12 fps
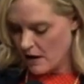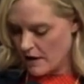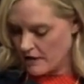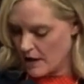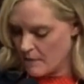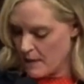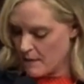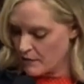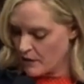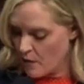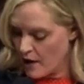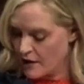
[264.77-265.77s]
The amendment
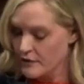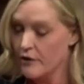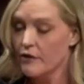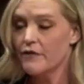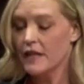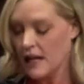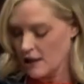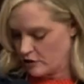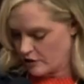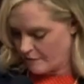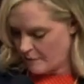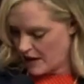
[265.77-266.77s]
required
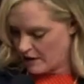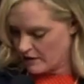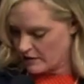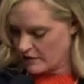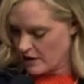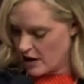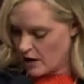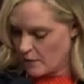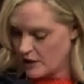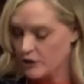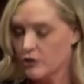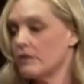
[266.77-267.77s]
notification of parents
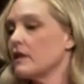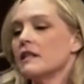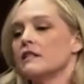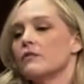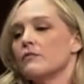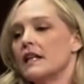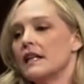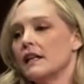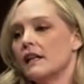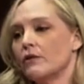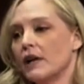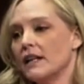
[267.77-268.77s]
when a student isn't reading
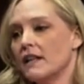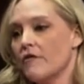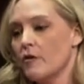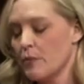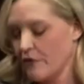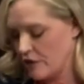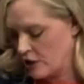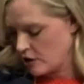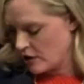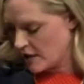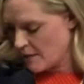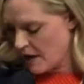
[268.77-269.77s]
at grade level
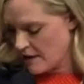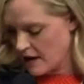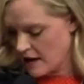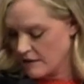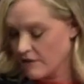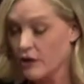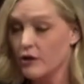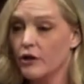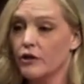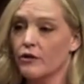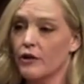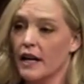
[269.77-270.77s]
proficiency by the end of the
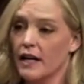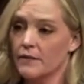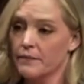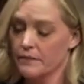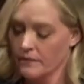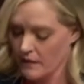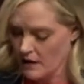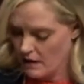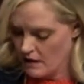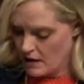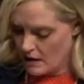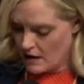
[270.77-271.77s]
3rd grade.
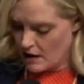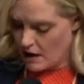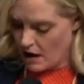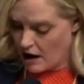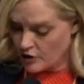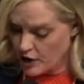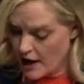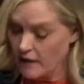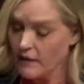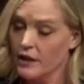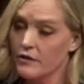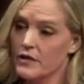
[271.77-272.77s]
Our child
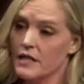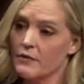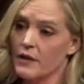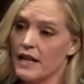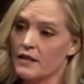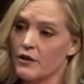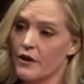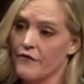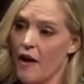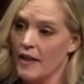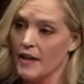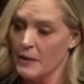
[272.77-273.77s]
literacy rates are
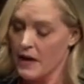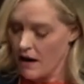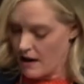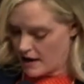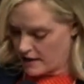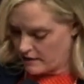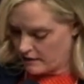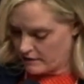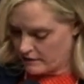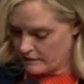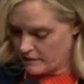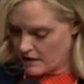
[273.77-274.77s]
falling behind,
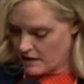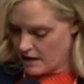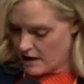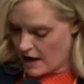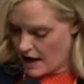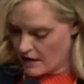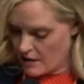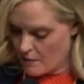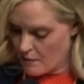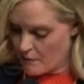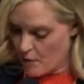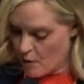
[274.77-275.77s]
and the
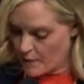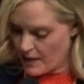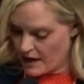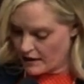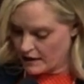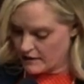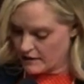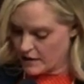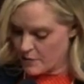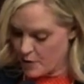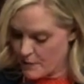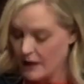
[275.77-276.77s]
more
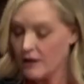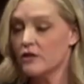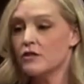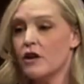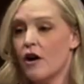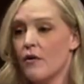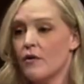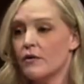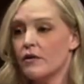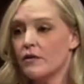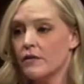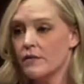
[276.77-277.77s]
parents know,
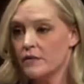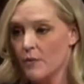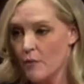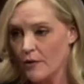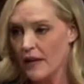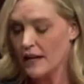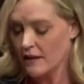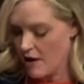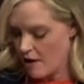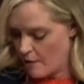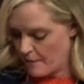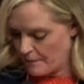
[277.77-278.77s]
the more they can
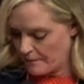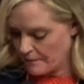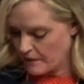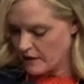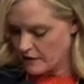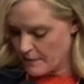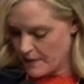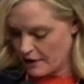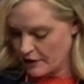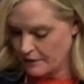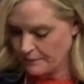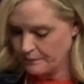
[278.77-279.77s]
help, the better.